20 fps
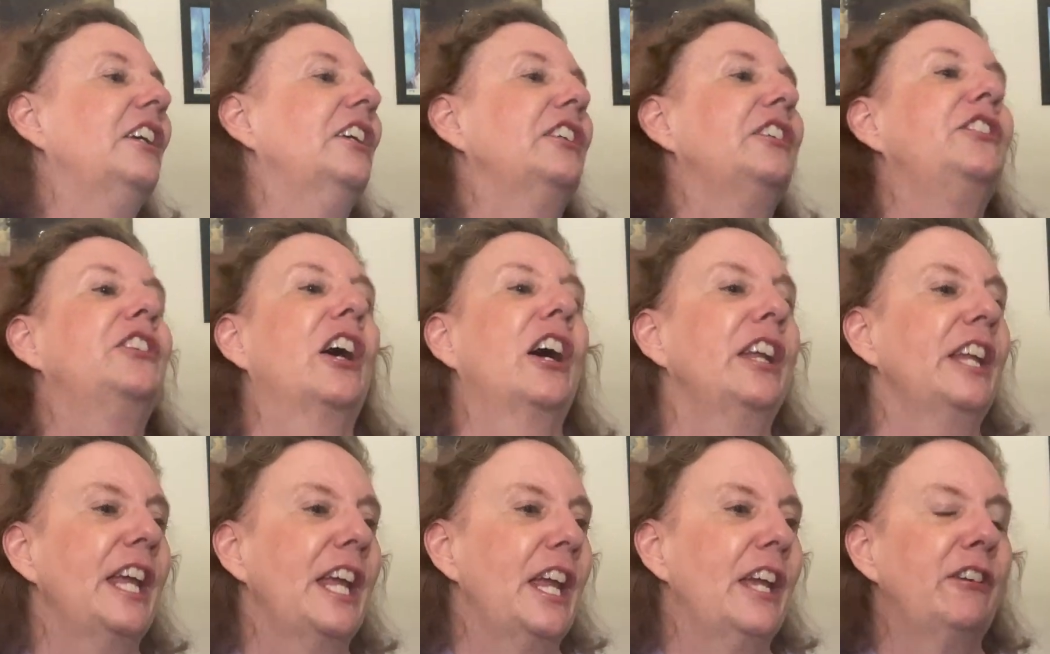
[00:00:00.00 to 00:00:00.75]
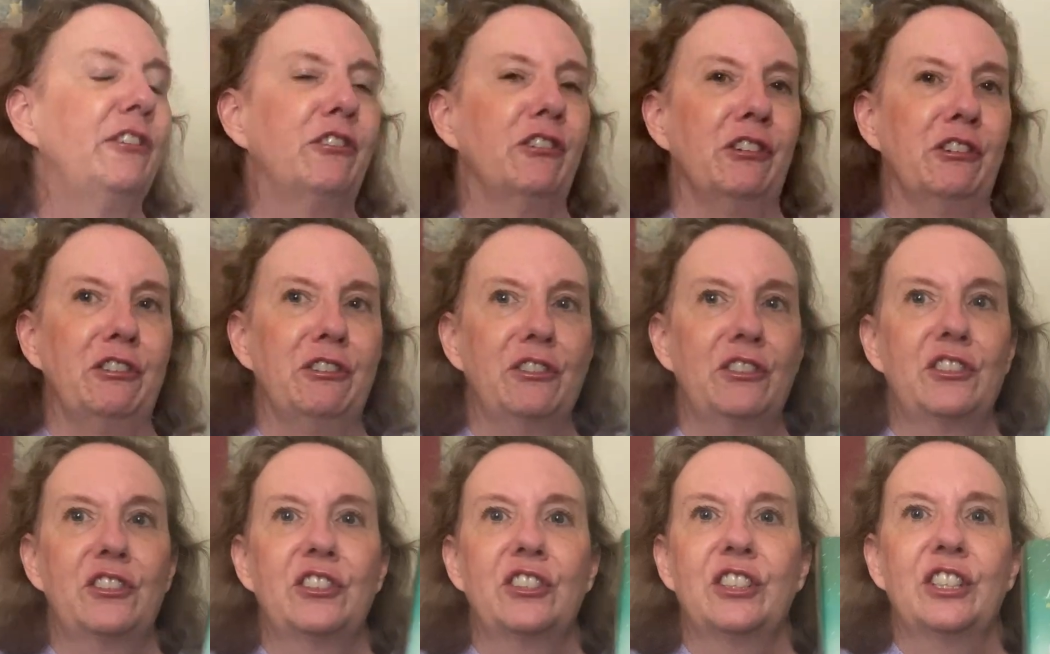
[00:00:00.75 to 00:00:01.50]
Donna
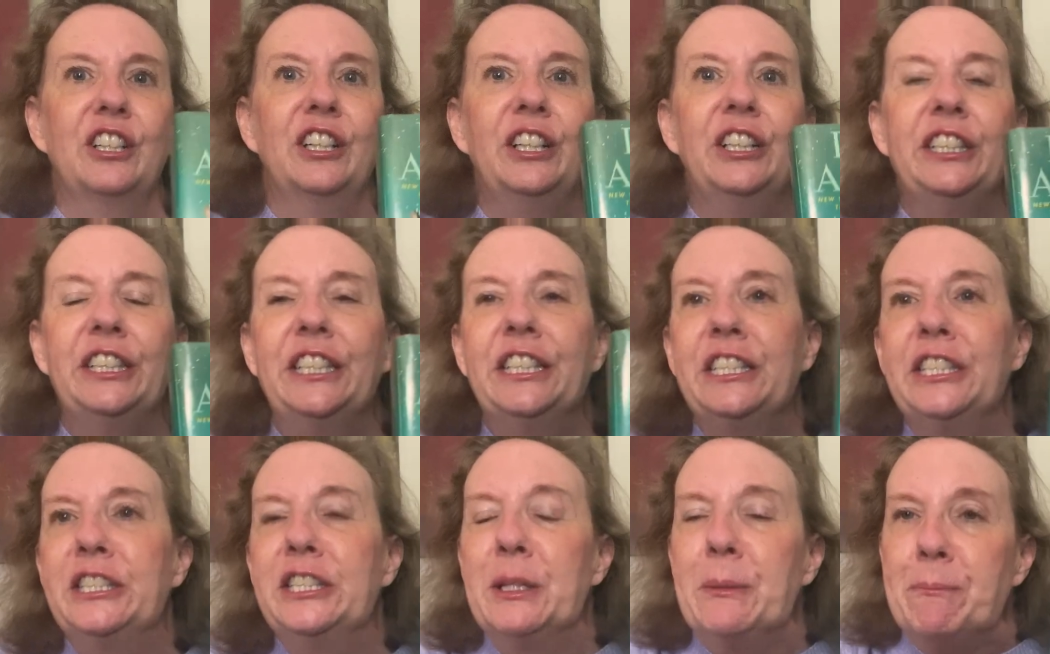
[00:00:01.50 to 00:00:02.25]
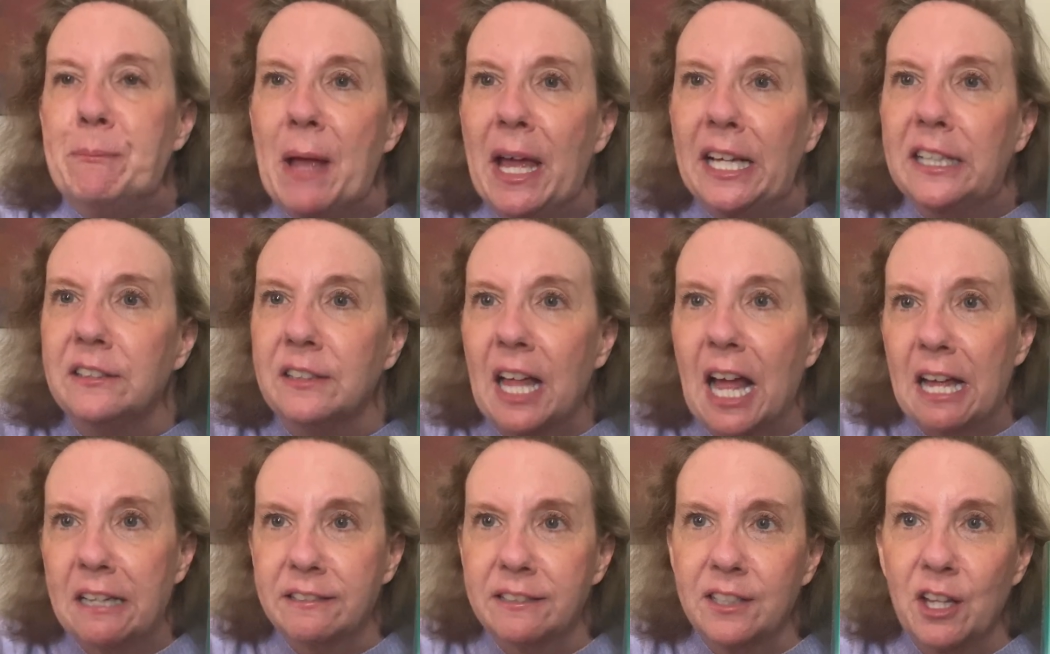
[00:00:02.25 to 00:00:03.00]
Andrews. This is the Meg
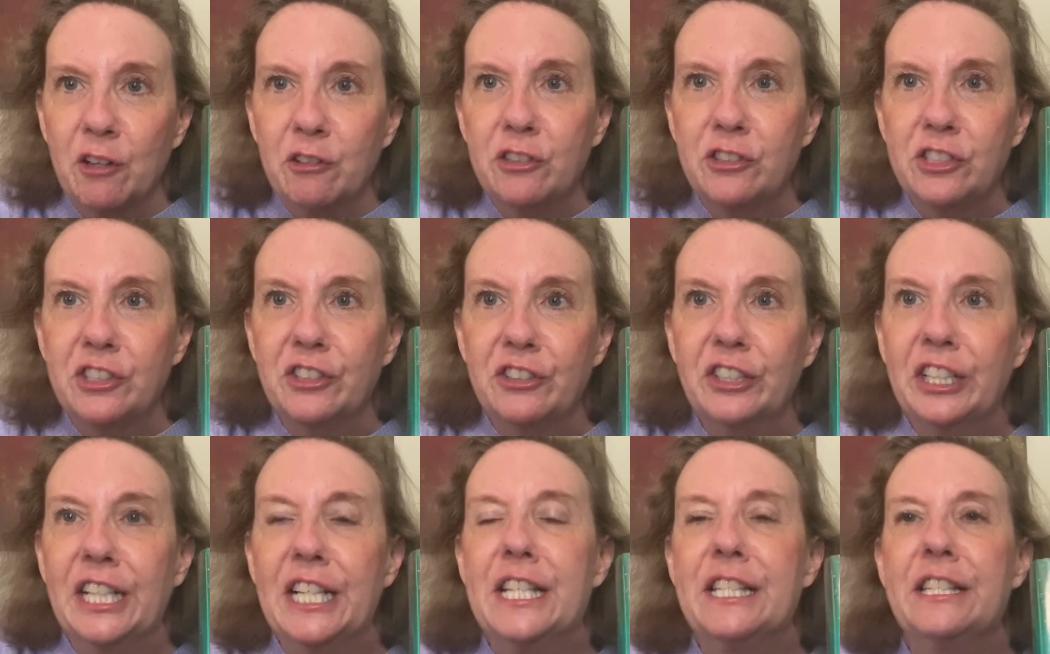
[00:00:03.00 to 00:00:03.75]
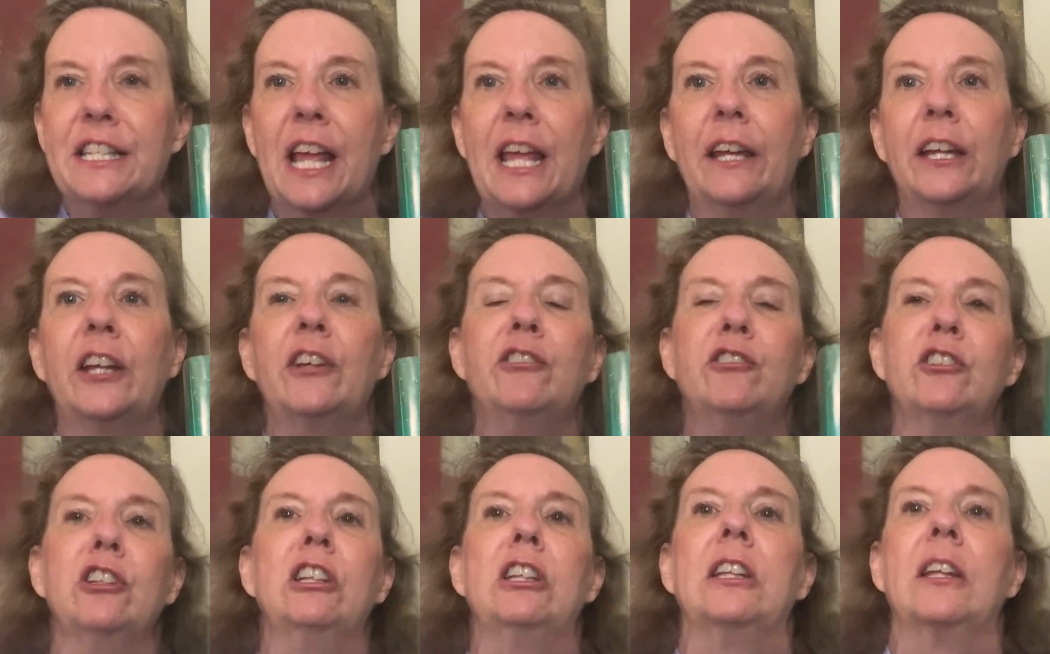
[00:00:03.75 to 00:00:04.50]
Laszlo series, and I
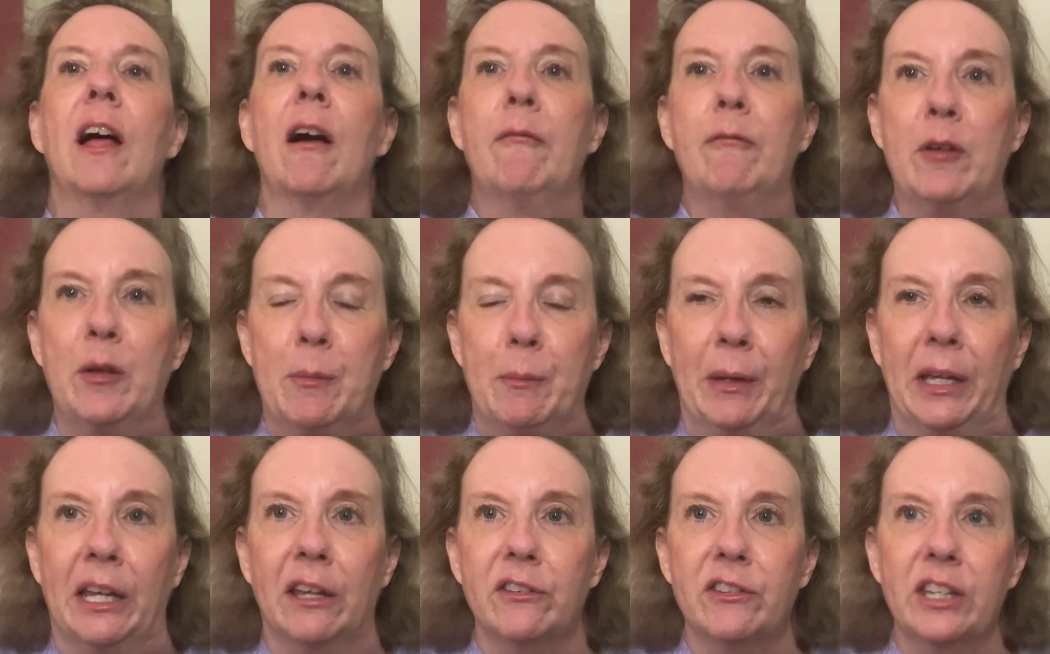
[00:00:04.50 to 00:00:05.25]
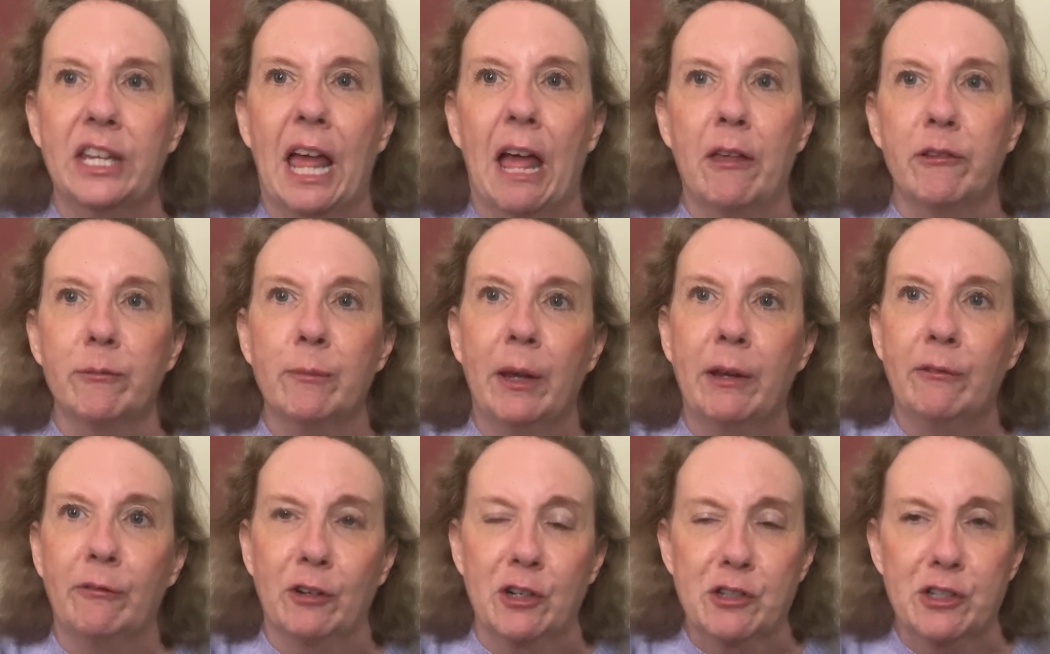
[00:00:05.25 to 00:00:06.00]
should love it because it has my
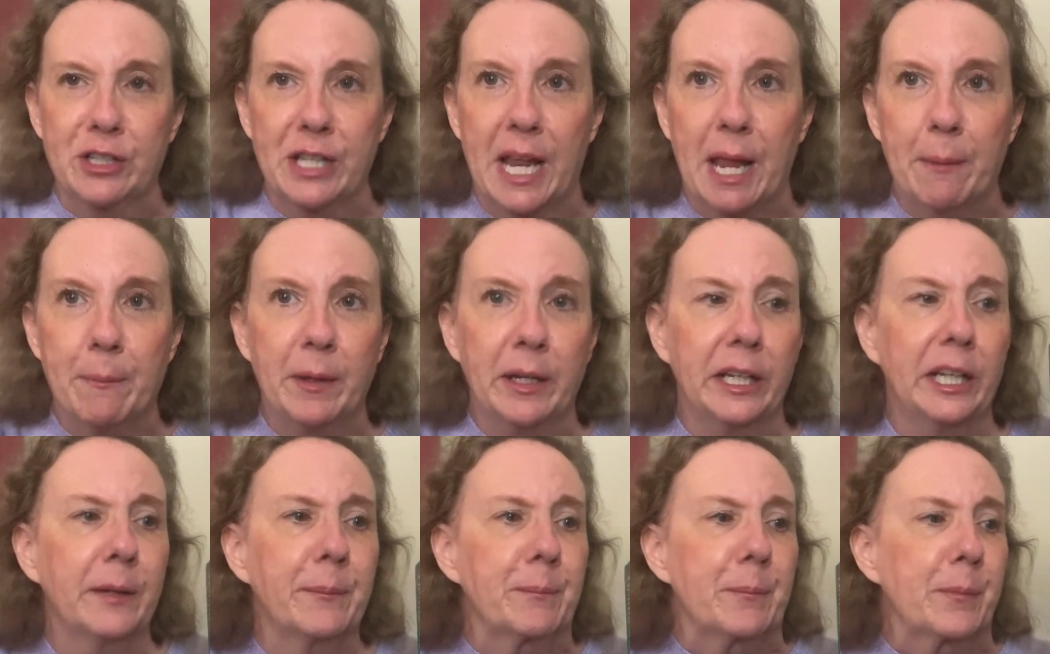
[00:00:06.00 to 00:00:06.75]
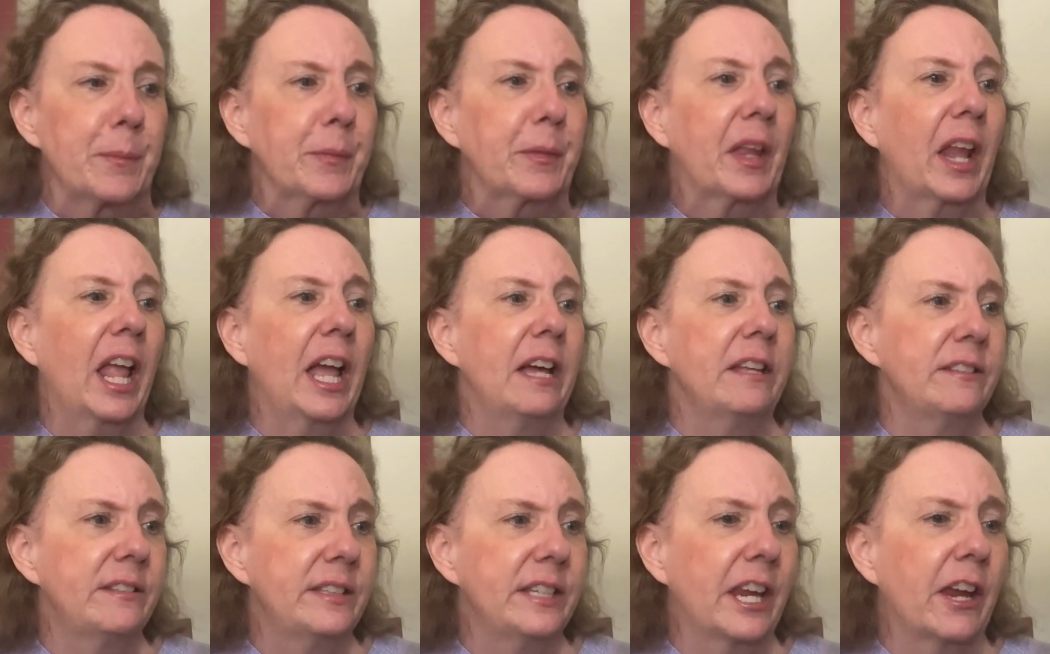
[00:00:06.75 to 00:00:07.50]
first name in it
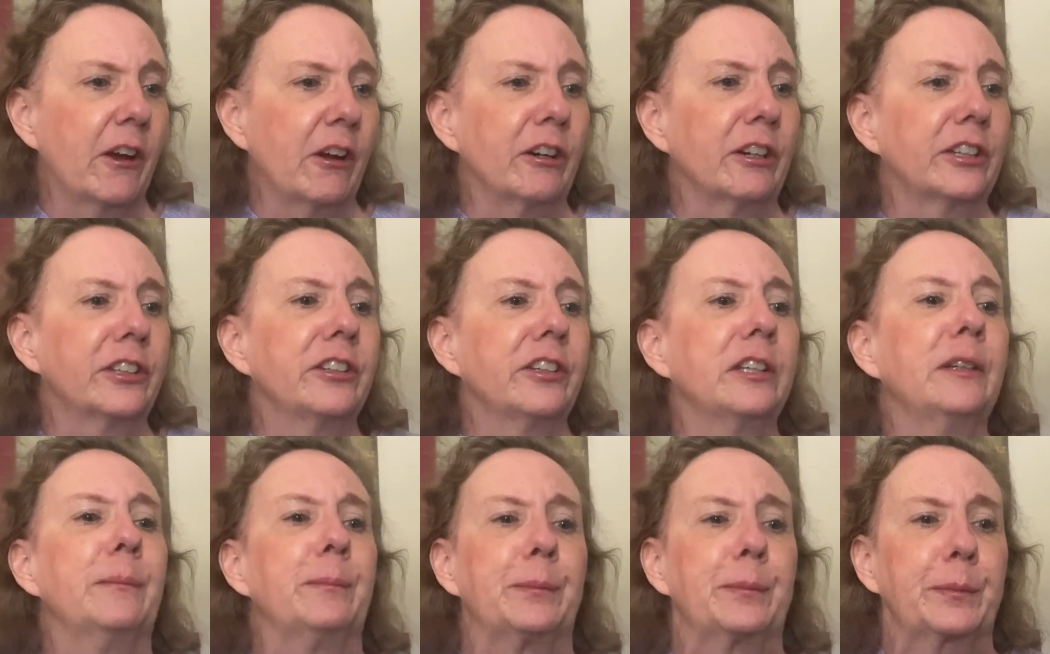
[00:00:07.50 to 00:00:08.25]
as the character.